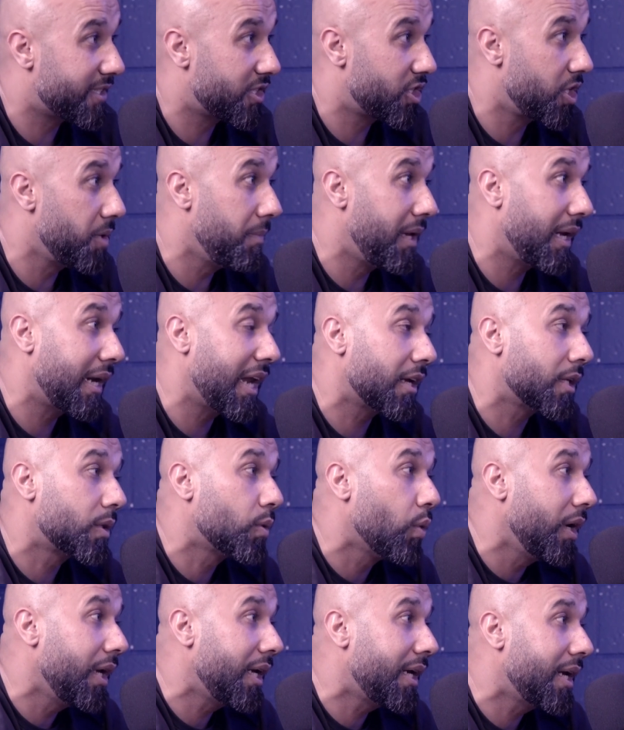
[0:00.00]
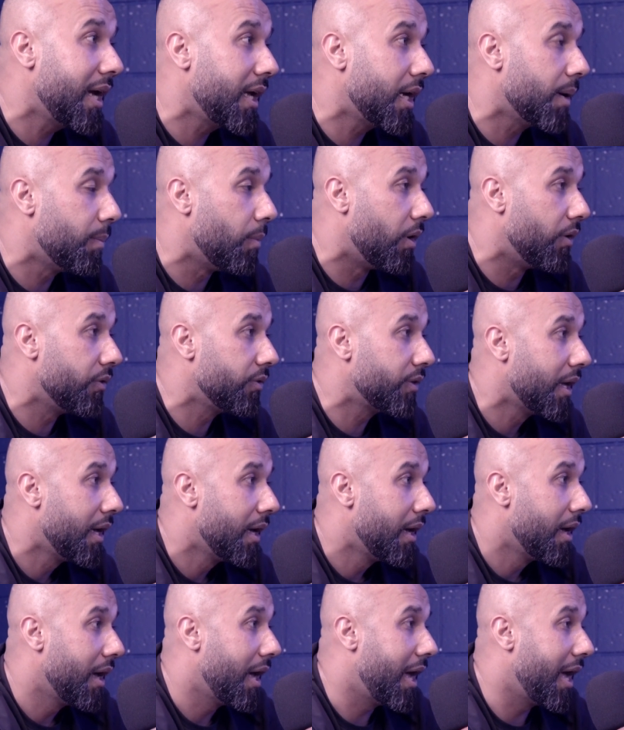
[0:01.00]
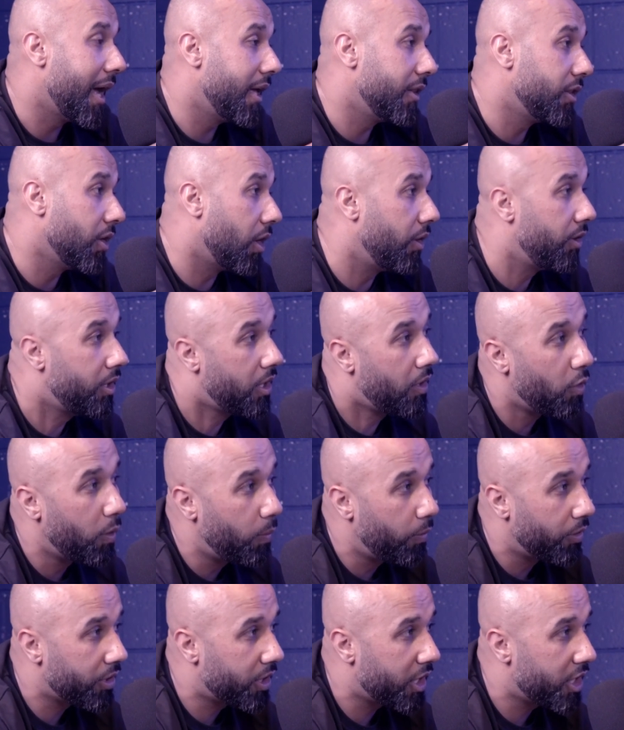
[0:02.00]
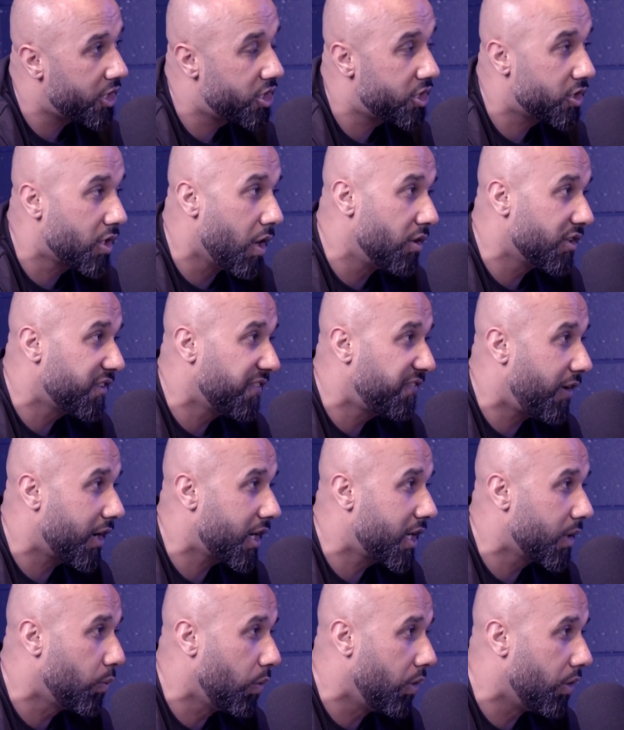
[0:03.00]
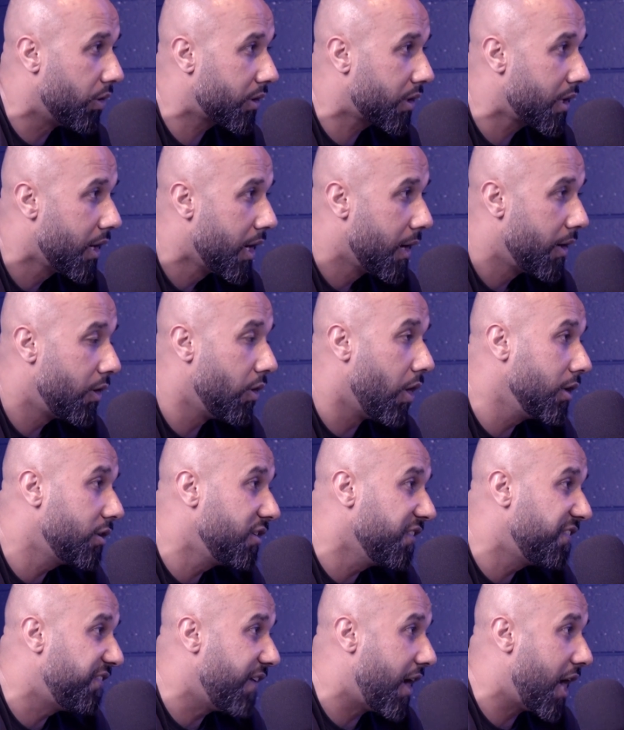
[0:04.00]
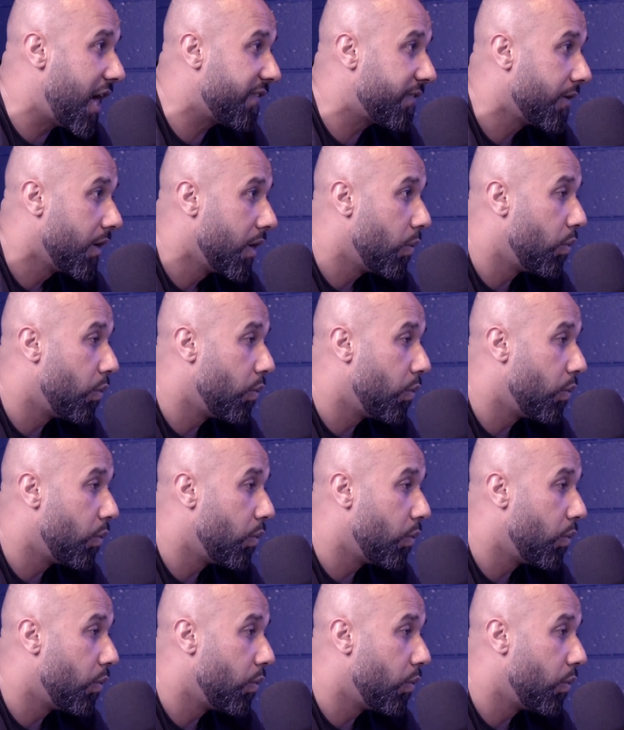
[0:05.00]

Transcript: She make like 20K in a month, and the normal girl, she's going to fucking work 9 to 5,